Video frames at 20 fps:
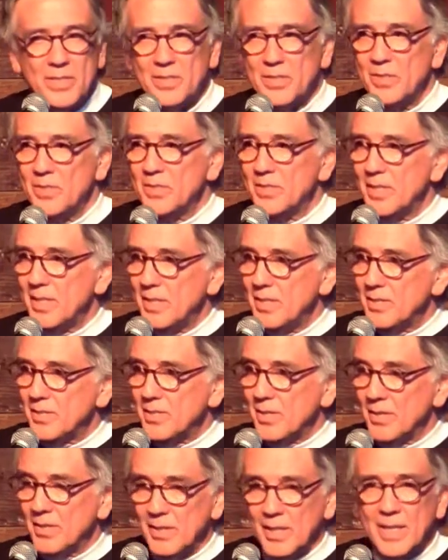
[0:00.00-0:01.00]
The two
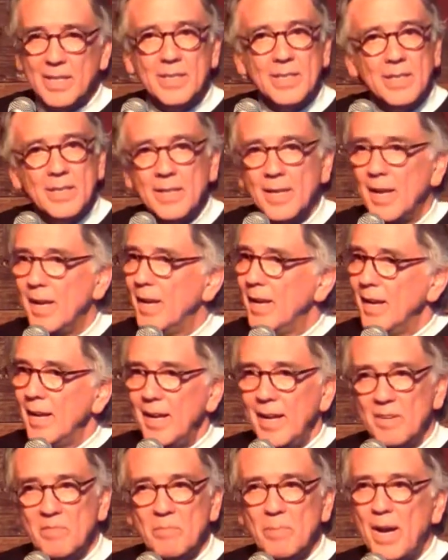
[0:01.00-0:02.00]
cities are London
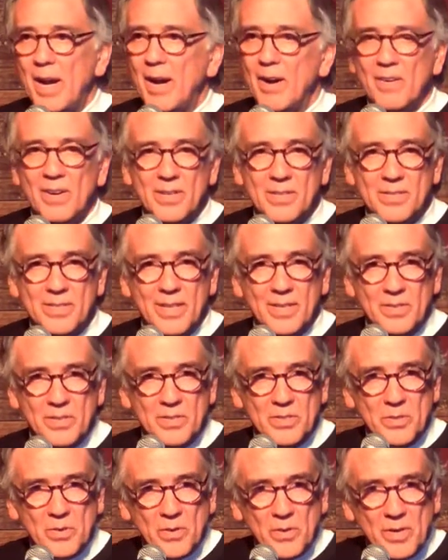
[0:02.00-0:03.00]
and Paris, and the
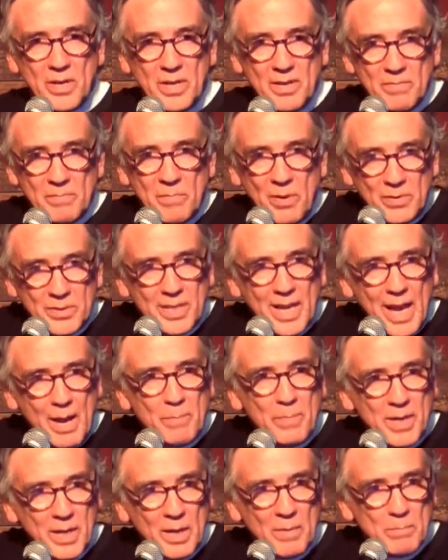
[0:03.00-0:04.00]
story of what's
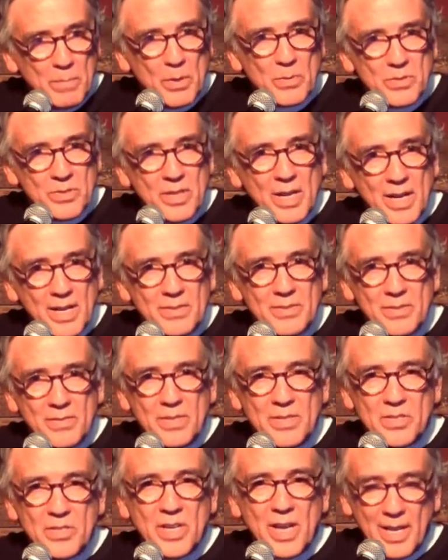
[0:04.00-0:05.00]
happening on both sides of
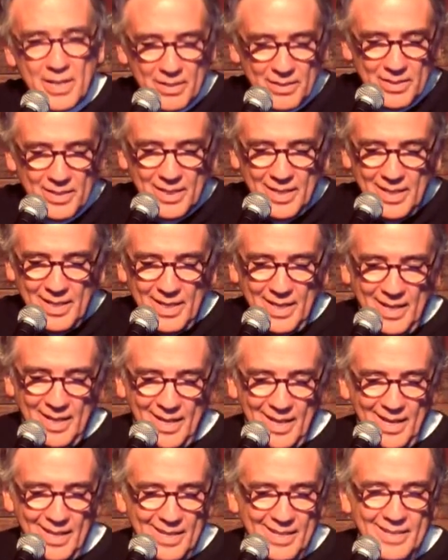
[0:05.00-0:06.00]
the Channel.
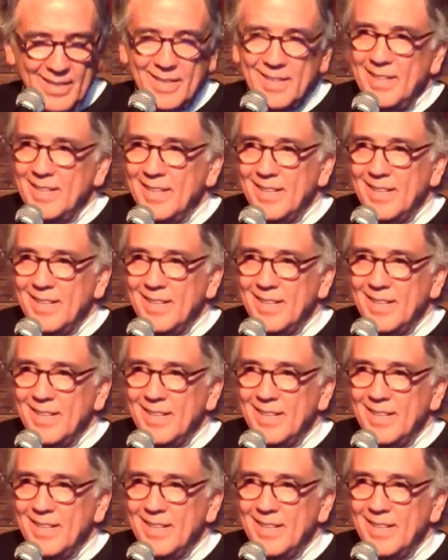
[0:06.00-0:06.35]
And